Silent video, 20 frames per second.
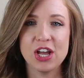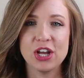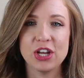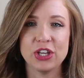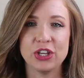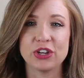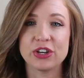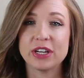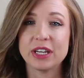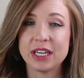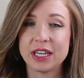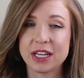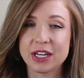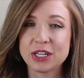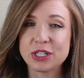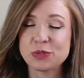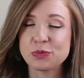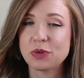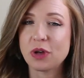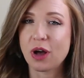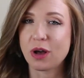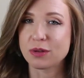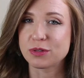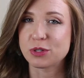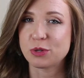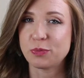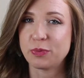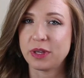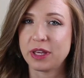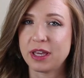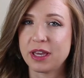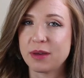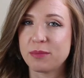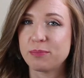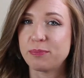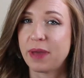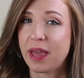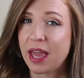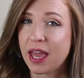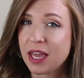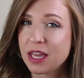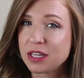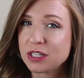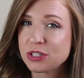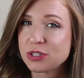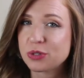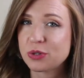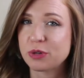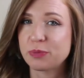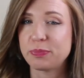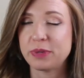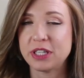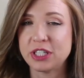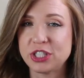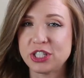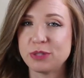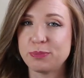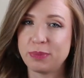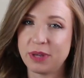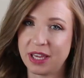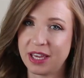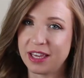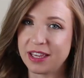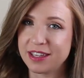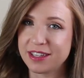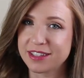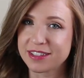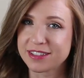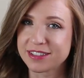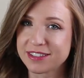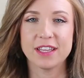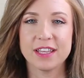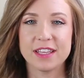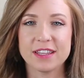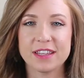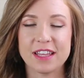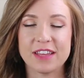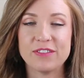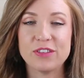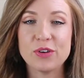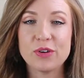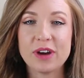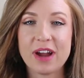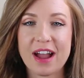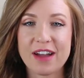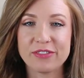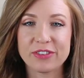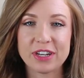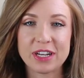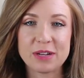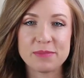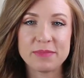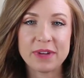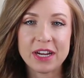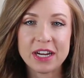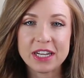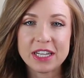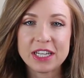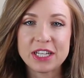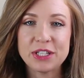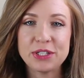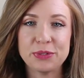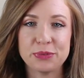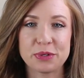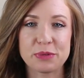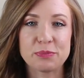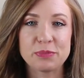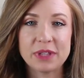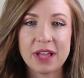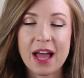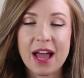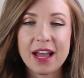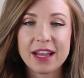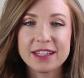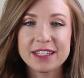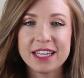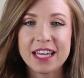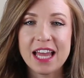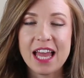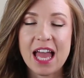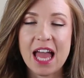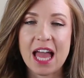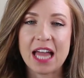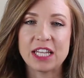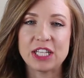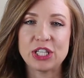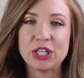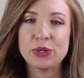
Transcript: Your ears will also be beige or peachy pink. If you are African American, you are black, and